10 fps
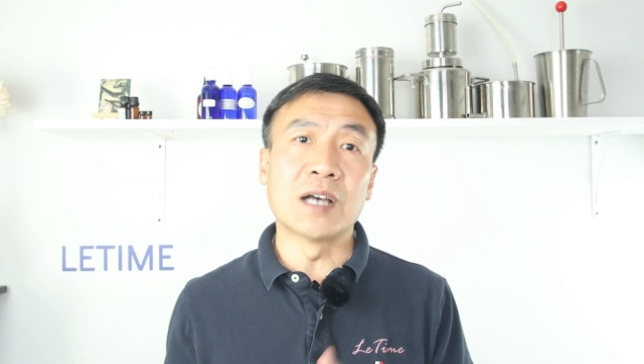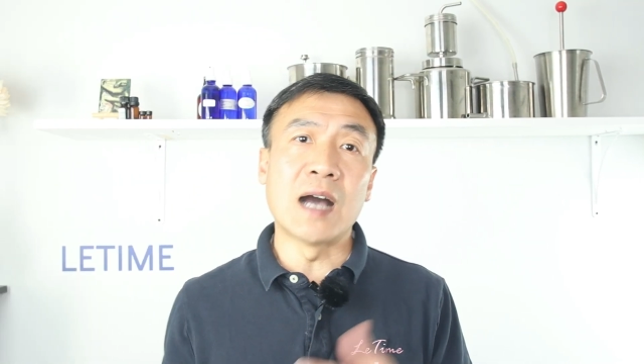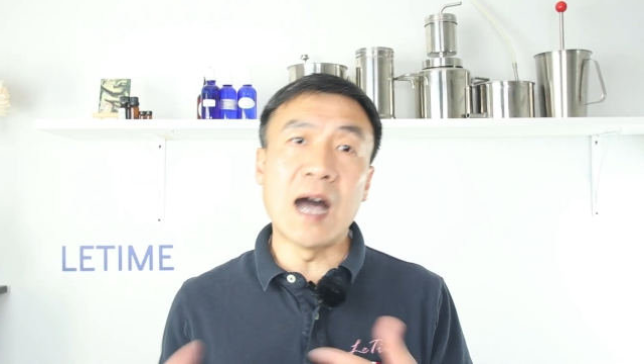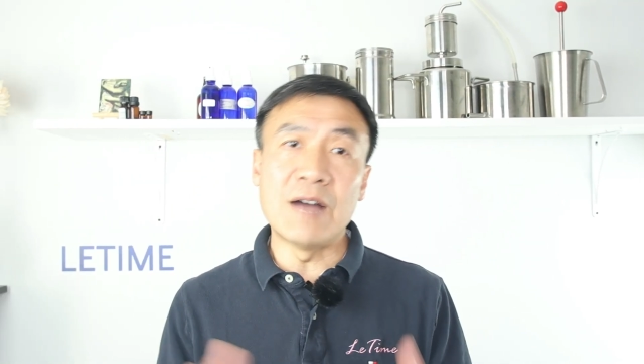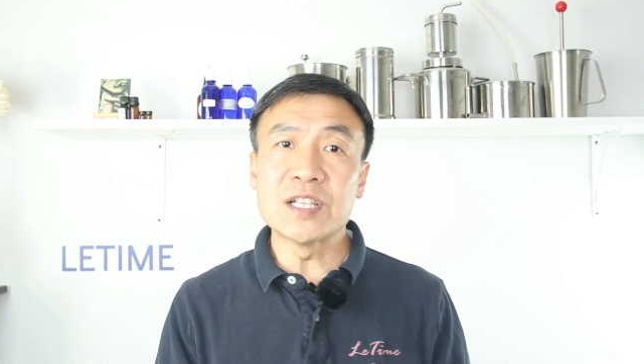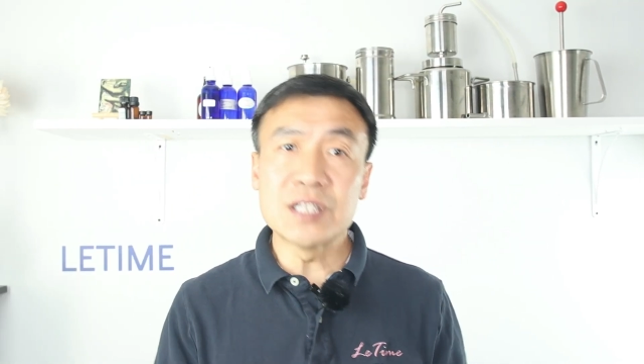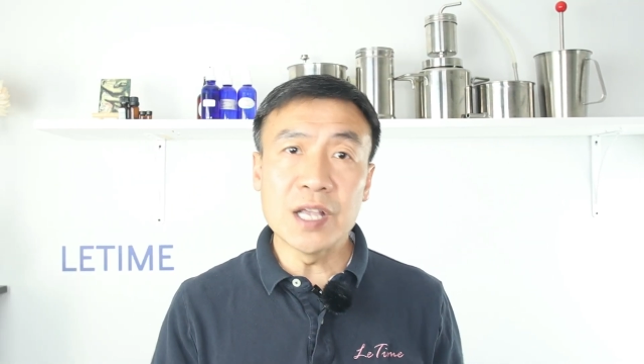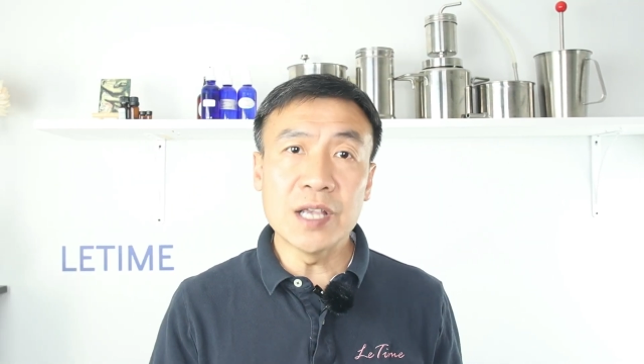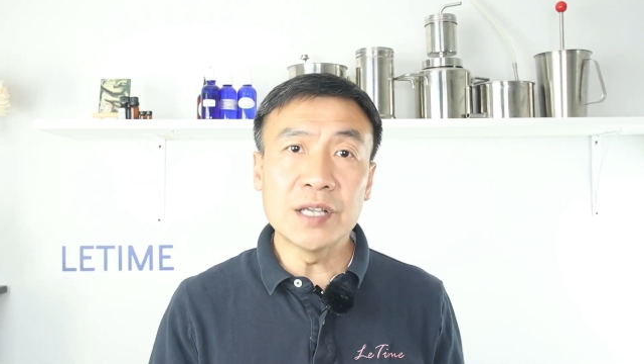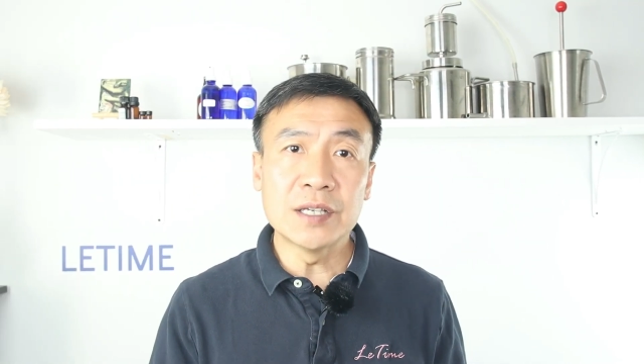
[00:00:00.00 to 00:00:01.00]
the
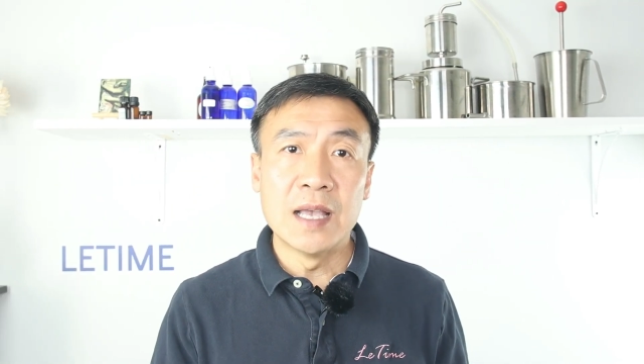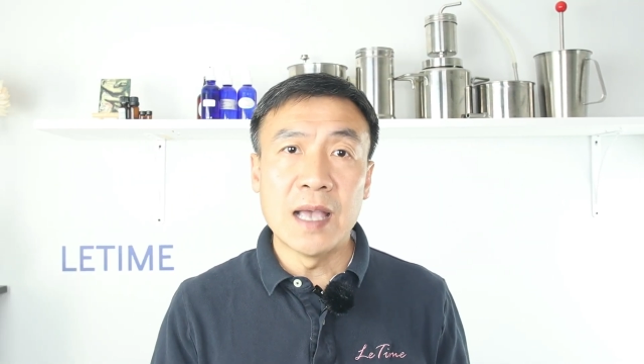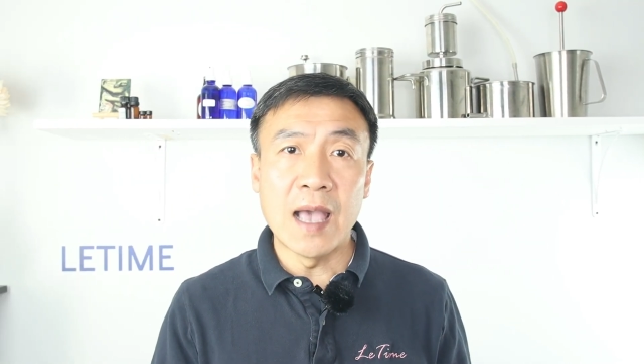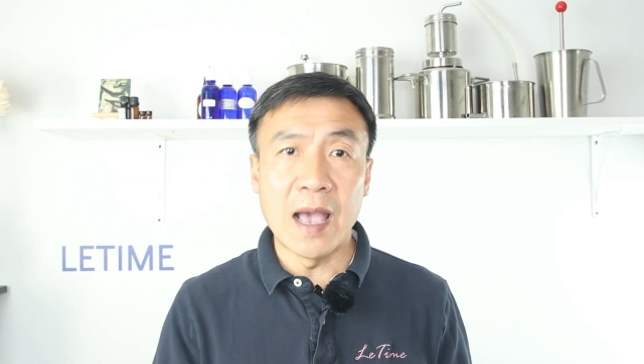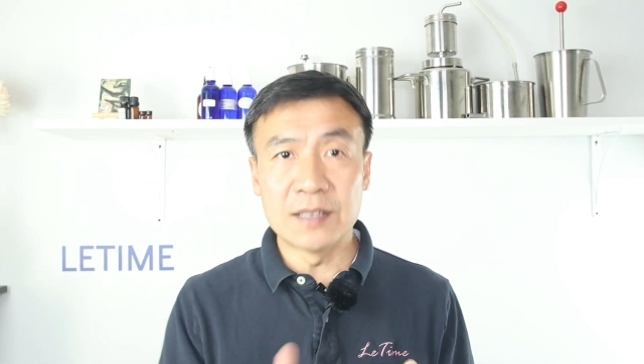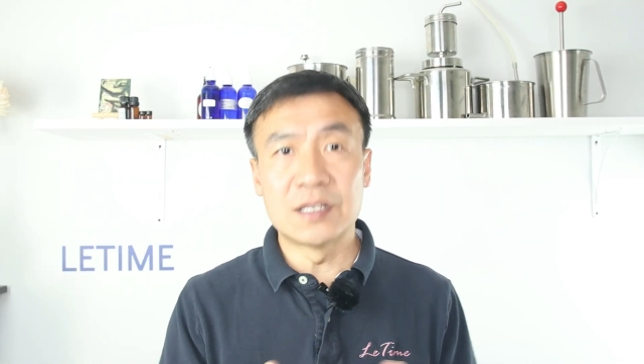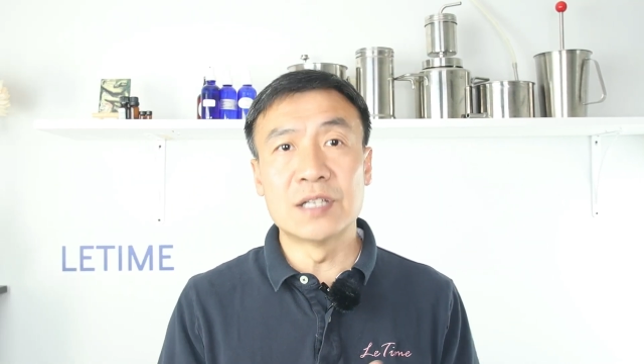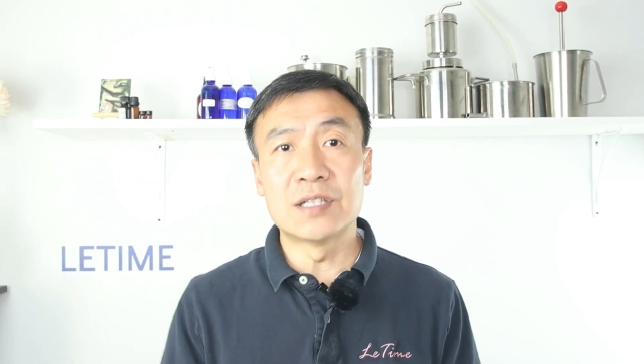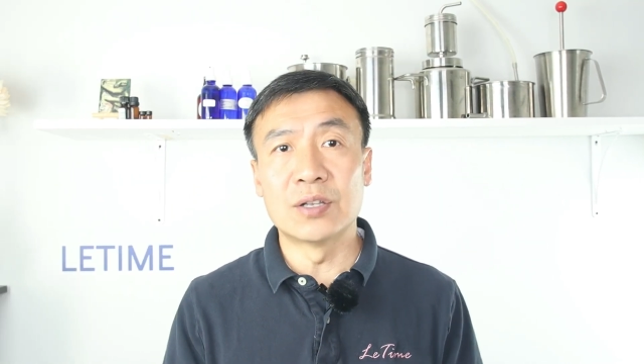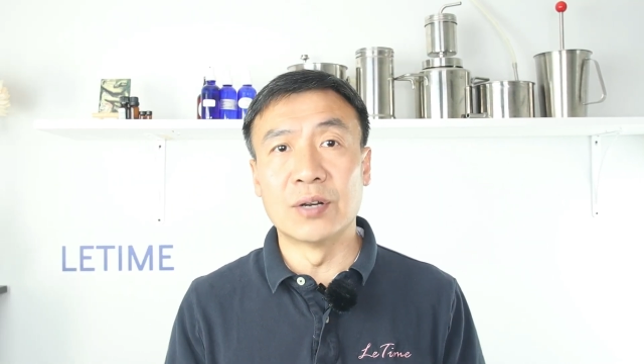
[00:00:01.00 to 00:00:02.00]
harvesting and the
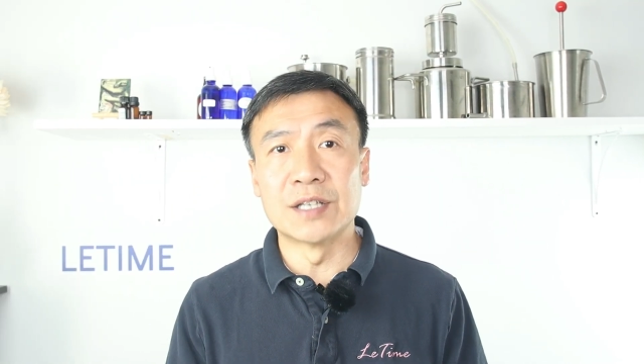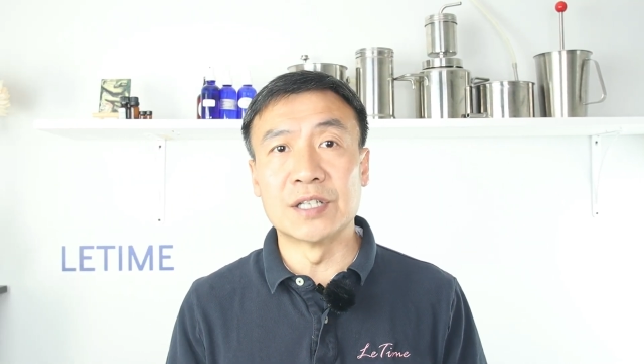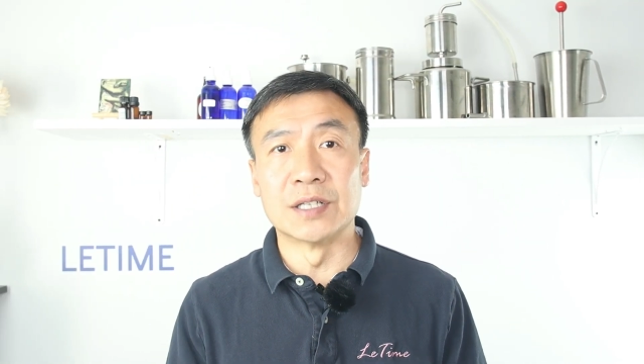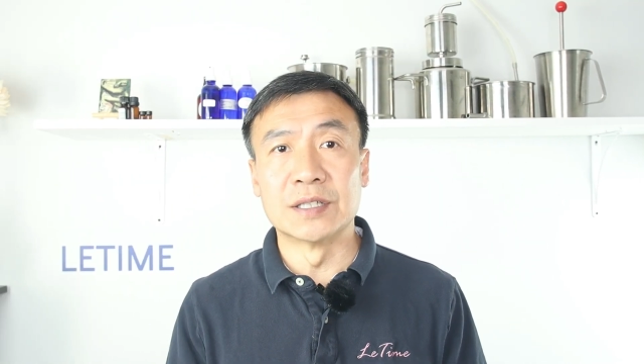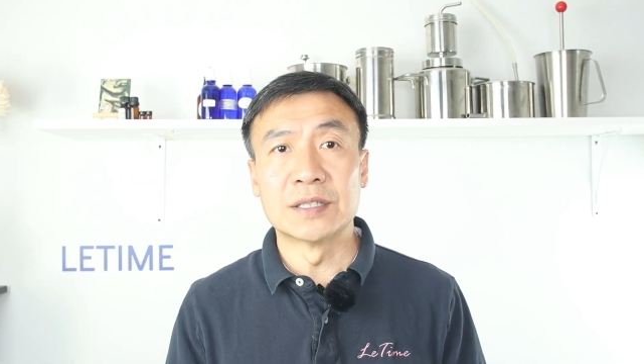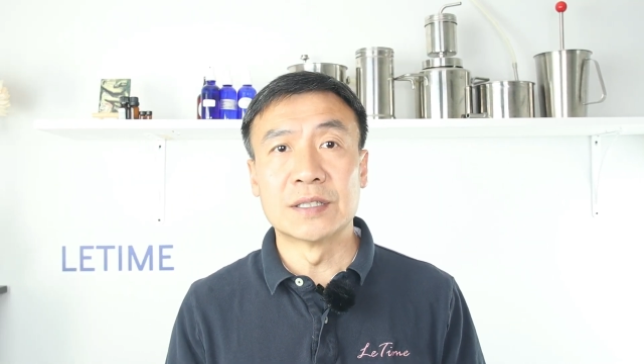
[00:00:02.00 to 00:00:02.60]
distillation.